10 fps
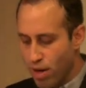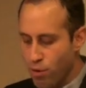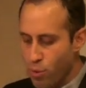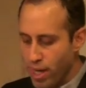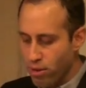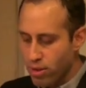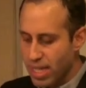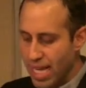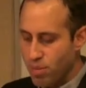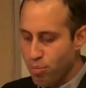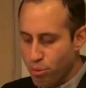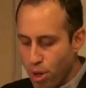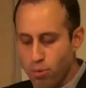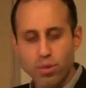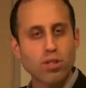of her records as
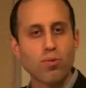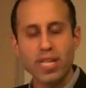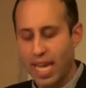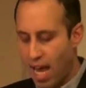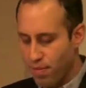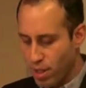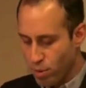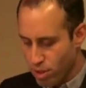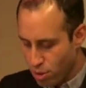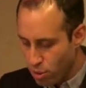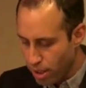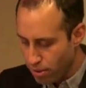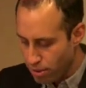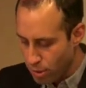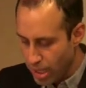prone to wreak havoc was too
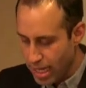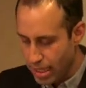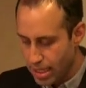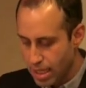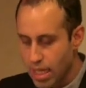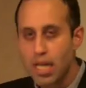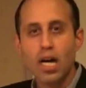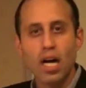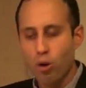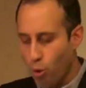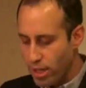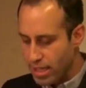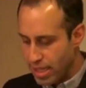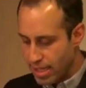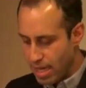little too late. According
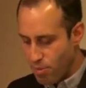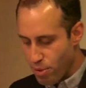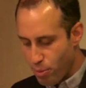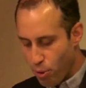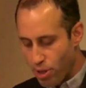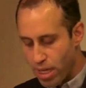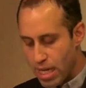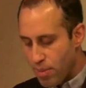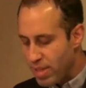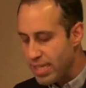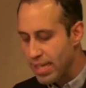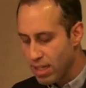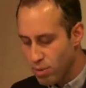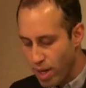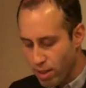to the same report,
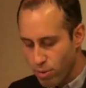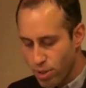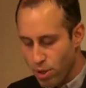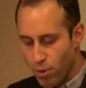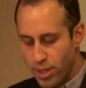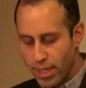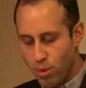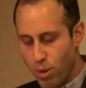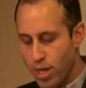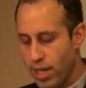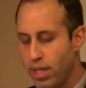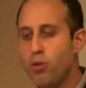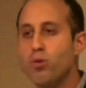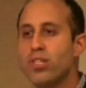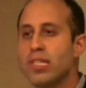Masika's record was already, quote, a
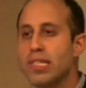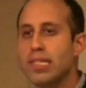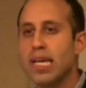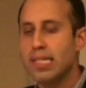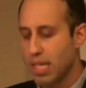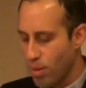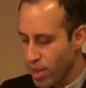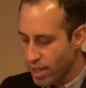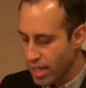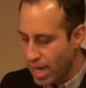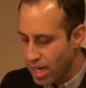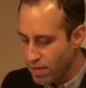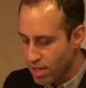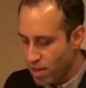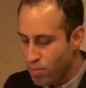huge success among the
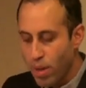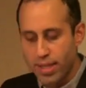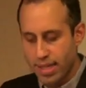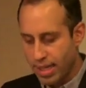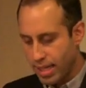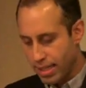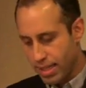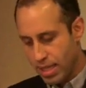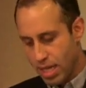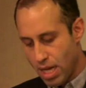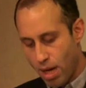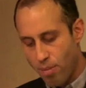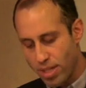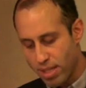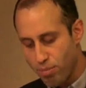natives of Mazagan, a
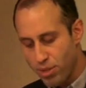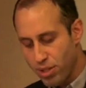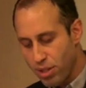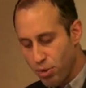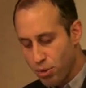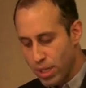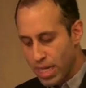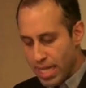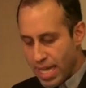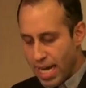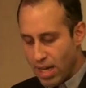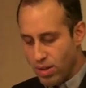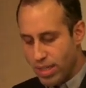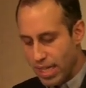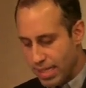Muslim milieu that
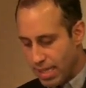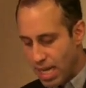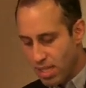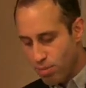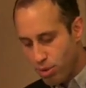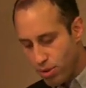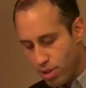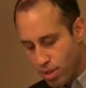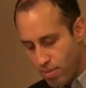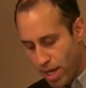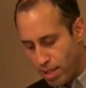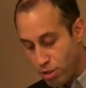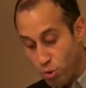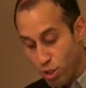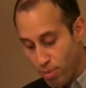held a sizable
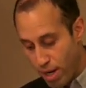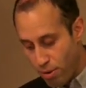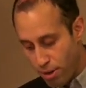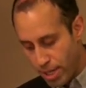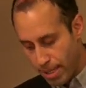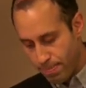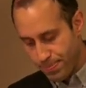Jewish minority.